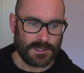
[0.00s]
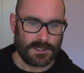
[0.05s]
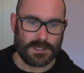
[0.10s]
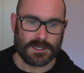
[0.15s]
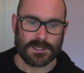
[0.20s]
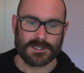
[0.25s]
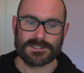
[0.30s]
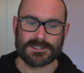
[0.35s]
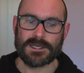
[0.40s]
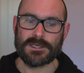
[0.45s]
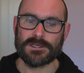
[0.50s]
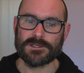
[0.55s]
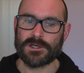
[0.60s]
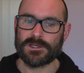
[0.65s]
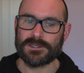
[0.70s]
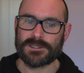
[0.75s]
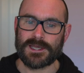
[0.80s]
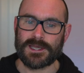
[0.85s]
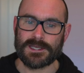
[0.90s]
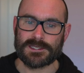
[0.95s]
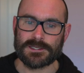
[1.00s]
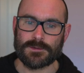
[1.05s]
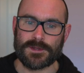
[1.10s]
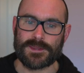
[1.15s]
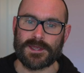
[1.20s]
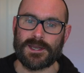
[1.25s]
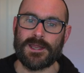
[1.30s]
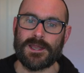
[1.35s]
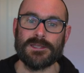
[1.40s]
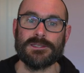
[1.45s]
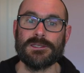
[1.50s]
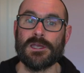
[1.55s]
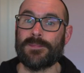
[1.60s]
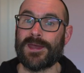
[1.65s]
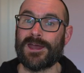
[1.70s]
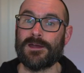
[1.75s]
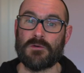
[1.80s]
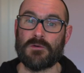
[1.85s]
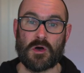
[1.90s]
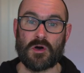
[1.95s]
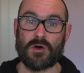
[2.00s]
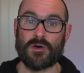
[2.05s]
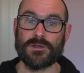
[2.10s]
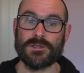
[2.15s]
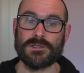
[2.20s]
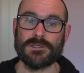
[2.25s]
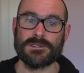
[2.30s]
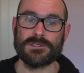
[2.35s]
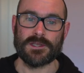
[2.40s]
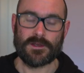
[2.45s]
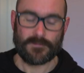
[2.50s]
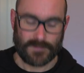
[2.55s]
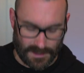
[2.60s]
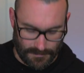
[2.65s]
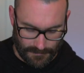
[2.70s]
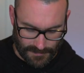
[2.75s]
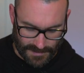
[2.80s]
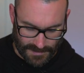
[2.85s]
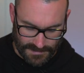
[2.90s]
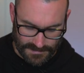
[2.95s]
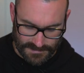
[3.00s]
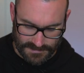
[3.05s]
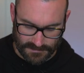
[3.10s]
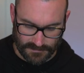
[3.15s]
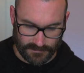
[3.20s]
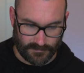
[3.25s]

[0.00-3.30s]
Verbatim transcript: you can see it's got data within it about orders that have been placed.